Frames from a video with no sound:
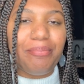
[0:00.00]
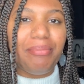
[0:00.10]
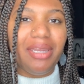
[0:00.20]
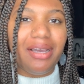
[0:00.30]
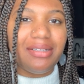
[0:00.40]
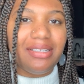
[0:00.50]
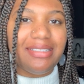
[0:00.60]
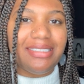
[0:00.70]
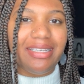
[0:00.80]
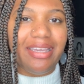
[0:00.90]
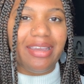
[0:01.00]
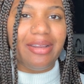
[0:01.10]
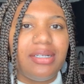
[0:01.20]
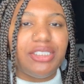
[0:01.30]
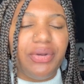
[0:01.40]
Milan Alicia
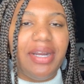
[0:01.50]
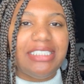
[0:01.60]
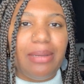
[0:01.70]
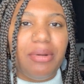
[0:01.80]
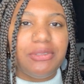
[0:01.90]
here. During the summer of